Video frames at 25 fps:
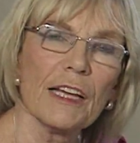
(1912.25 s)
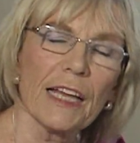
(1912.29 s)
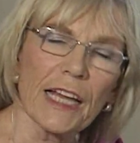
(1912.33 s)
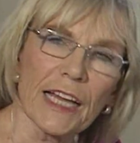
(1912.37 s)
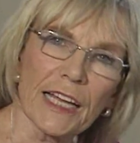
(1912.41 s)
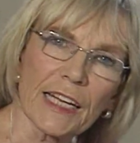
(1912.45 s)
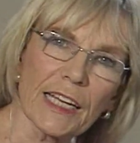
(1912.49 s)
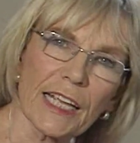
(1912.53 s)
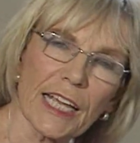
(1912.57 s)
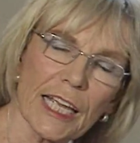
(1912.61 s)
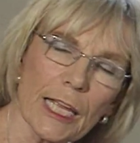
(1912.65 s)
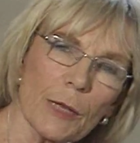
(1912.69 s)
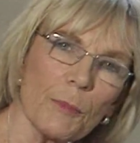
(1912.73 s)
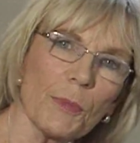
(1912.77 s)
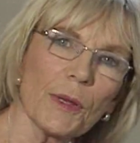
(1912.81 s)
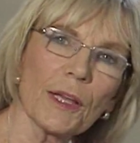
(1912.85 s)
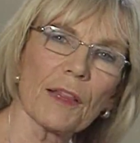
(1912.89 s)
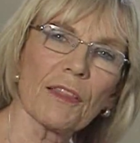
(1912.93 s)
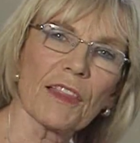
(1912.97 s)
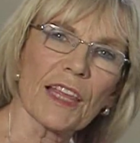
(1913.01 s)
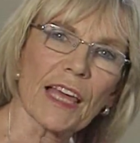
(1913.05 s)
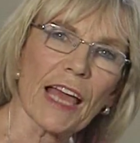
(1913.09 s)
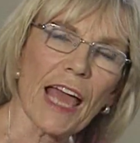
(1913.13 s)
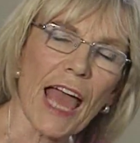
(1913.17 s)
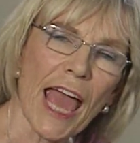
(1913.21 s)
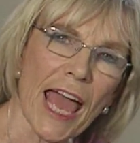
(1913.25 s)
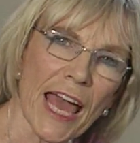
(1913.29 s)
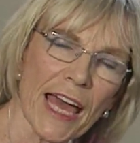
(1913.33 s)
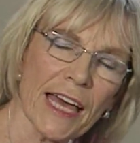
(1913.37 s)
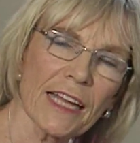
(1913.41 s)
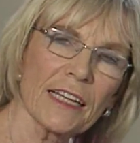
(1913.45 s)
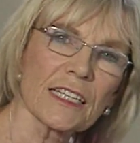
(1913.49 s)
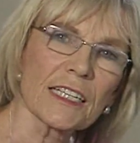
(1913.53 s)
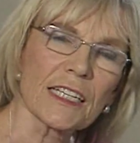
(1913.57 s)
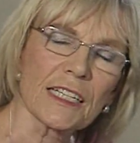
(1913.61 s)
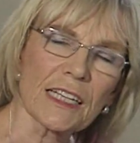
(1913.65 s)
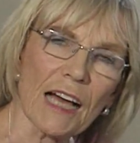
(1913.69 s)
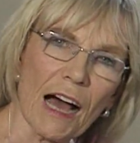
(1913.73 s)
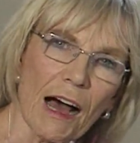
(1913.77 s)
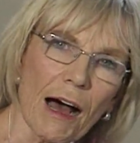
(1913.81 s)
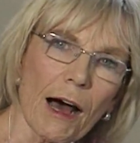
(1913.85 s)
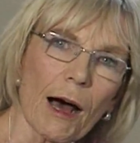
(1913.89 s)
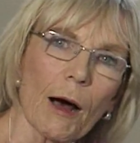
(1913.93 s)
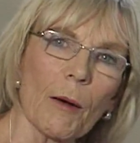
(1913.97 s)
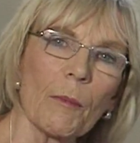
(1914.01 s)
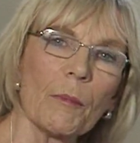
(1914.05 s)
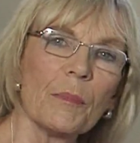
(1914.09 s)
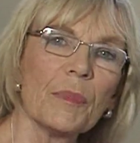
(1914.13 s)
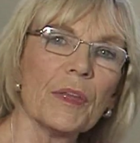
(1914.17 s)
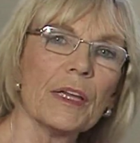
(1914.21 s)
in keeping the hand and
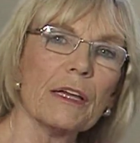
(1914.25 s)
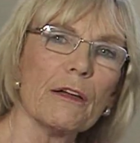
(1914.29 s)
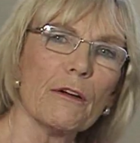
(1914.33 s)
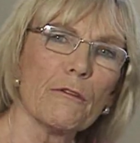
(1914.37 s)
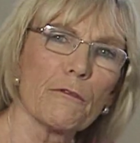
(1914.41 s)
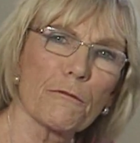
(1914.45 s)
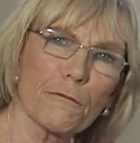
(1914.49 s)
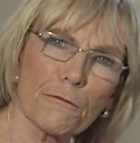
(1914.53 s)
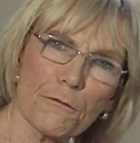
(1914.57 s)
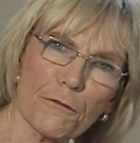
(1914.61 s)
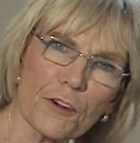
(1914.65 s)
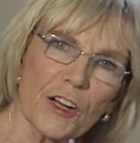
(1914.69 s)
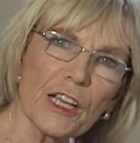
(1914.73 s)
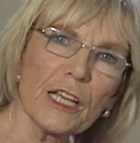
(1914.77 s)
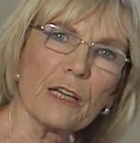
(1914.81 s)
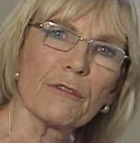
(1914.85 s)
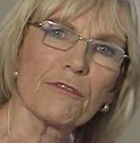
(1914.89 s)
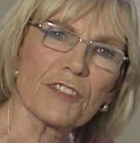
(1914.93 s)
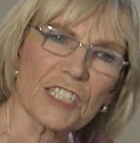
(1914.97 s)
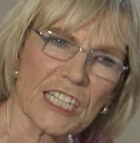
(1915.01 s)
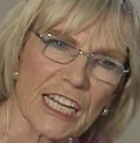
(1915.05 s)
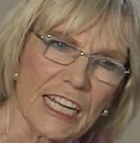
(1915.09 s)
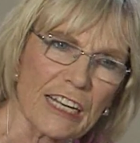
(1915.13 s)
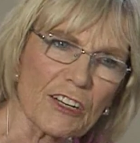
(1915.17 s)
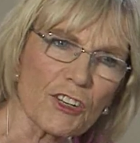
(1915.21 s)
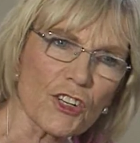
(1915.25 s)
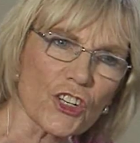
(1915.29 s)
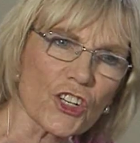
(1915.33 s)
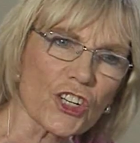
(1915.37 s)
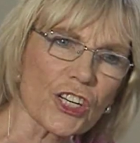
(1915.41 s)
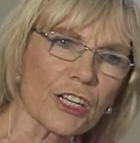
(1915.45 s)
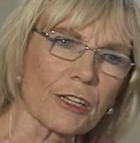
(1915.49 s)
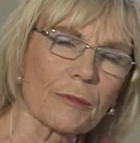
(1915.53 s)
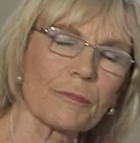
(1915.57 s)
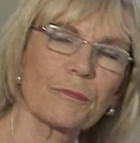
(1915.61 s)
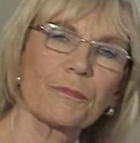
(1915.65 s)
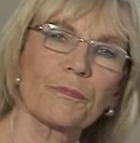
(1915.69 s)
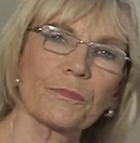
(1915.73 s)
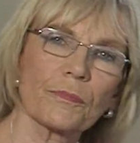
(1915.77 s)
arm free of tension